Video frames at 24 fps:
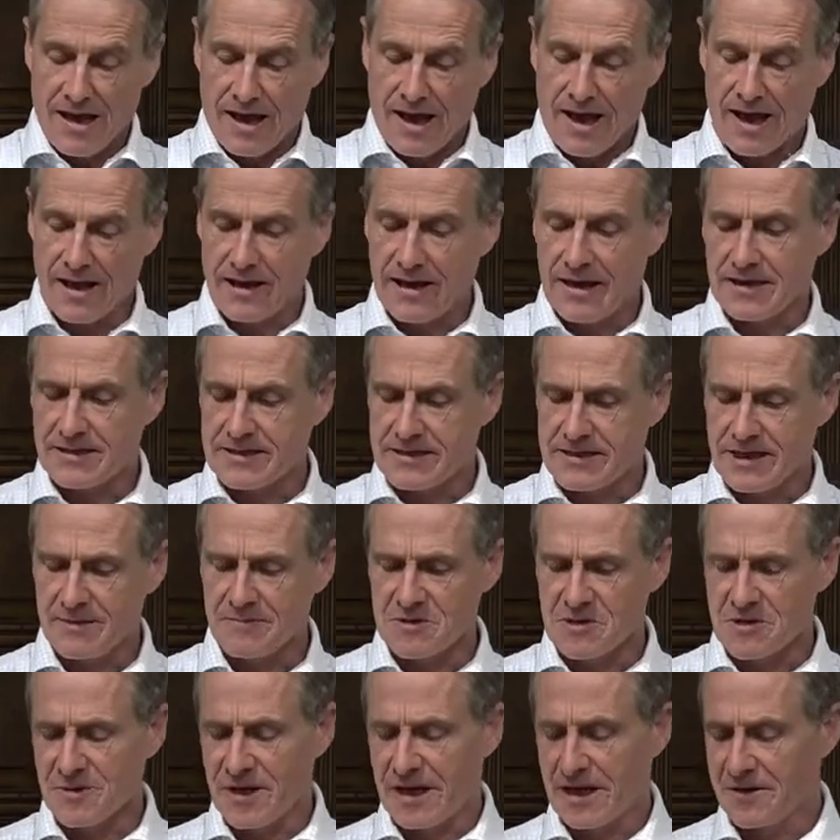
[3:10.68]
And it
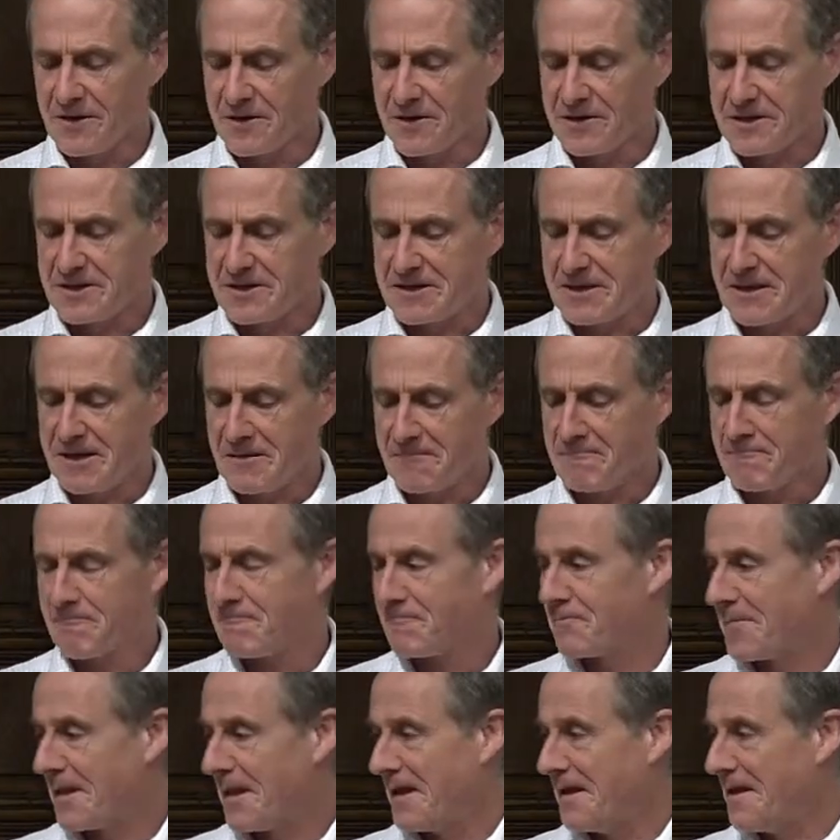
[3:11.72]
seems to me that
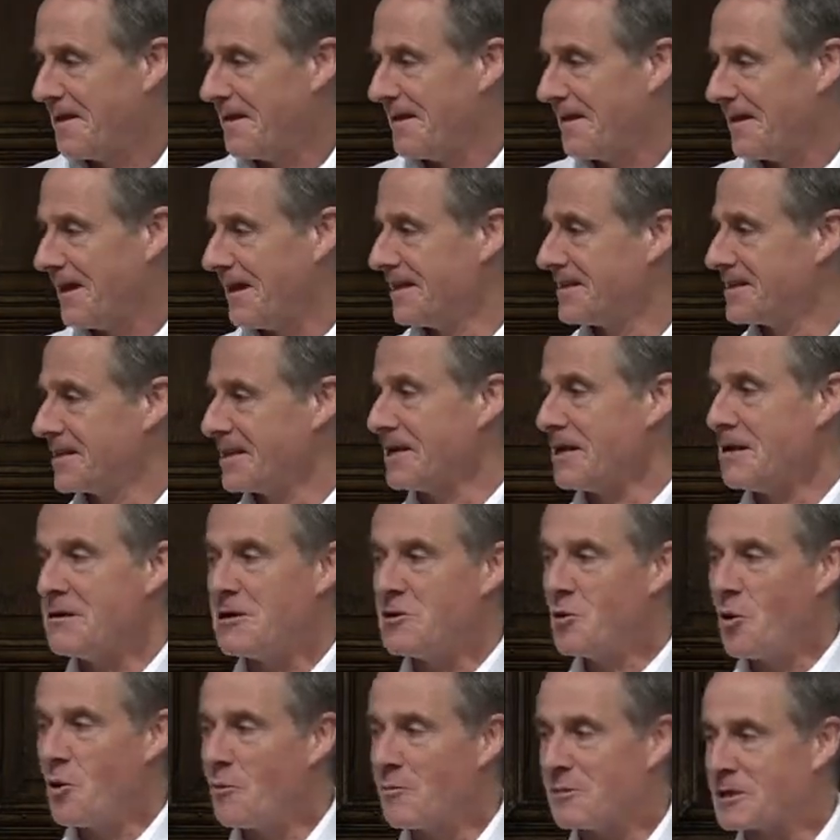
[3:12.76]
um, it's an
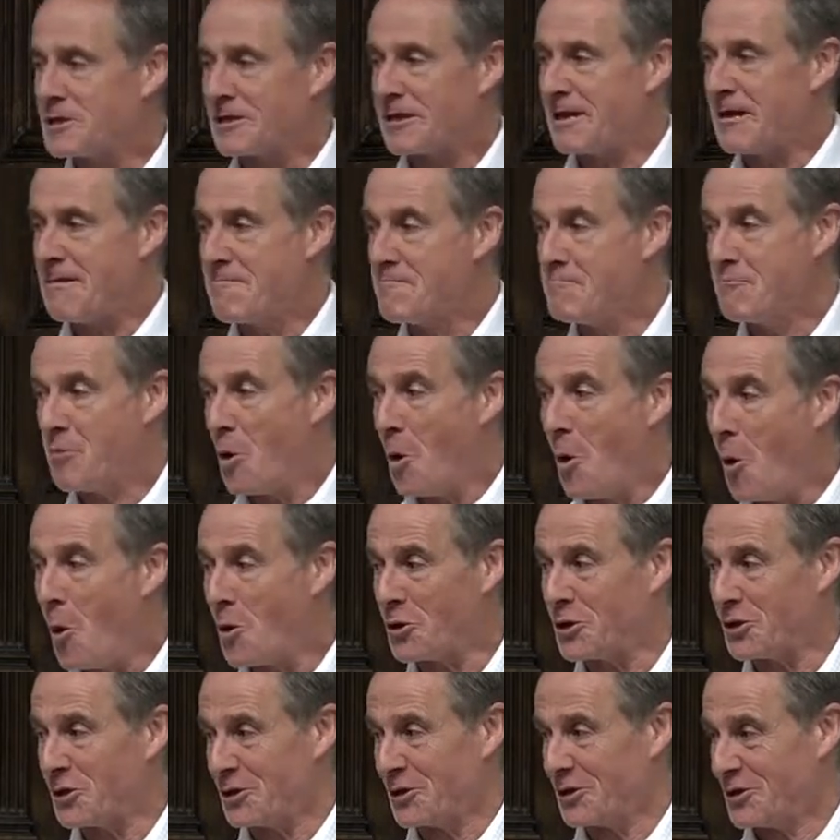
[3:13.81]
enormously
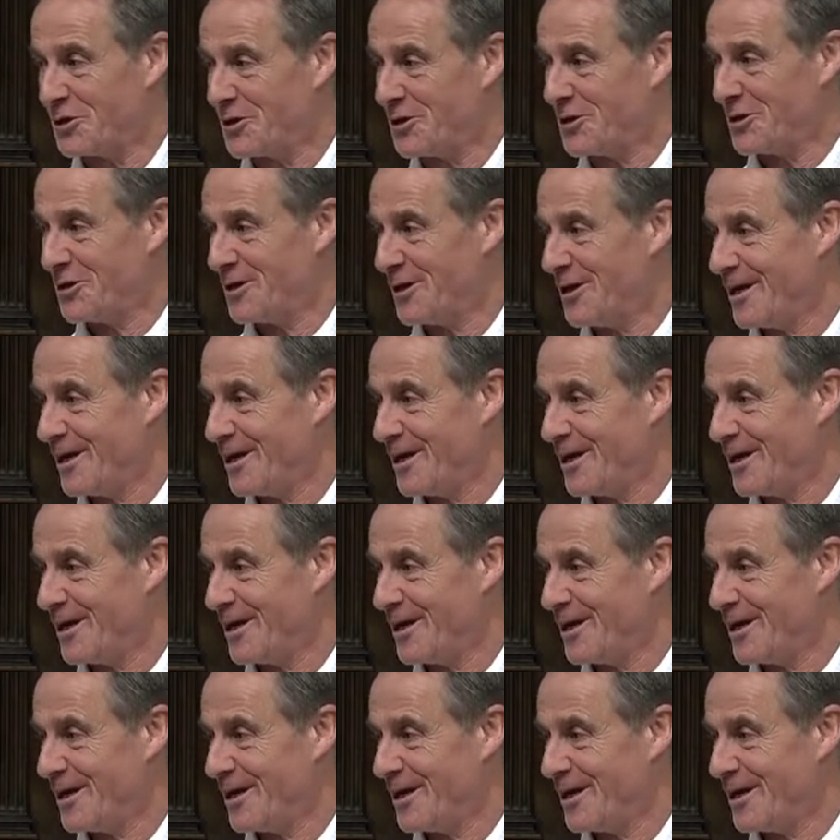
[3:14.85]
important